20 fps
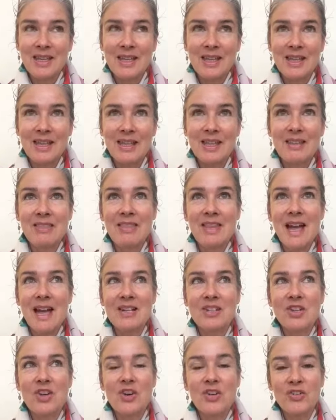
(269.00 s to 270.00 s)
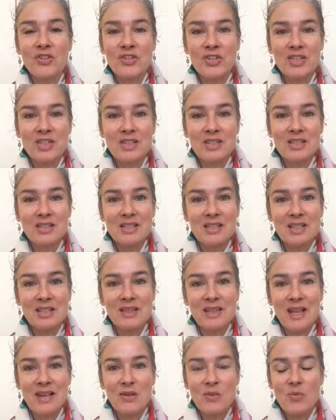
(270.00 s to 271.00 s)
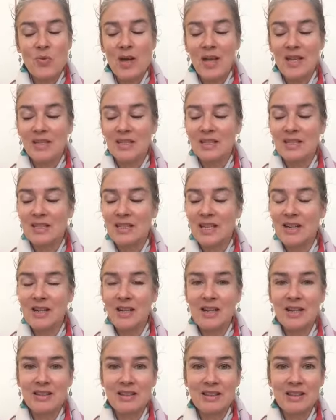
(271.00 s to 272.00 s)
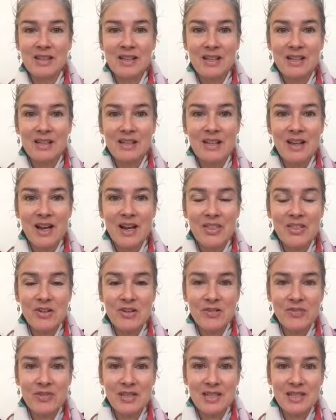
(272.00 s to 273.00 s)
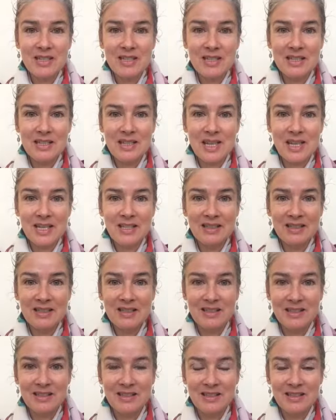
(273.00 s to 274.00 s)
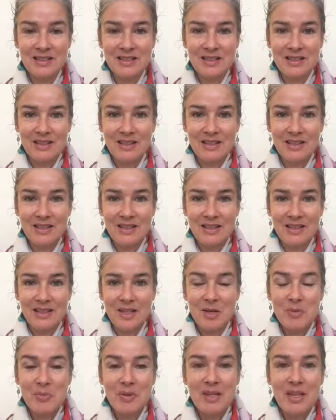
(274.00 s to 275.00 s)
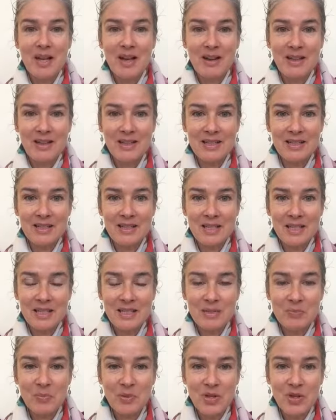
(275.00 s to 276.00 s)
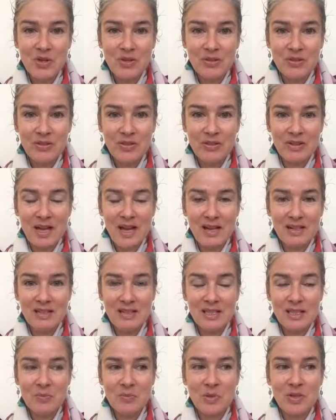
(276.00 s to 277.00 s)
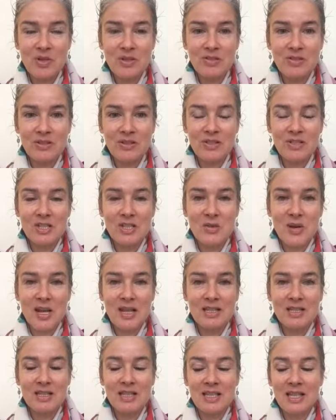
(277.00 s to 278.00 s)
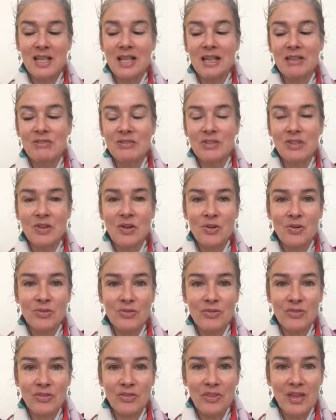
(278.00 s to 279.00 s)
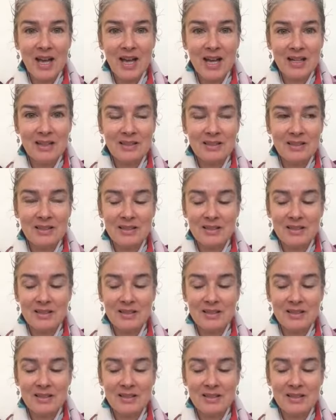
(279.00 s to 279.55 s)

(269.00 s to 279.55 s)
that consciousness, in that awareness, there neither of these states applies. It's beyond that. It's beyond the duality even of that.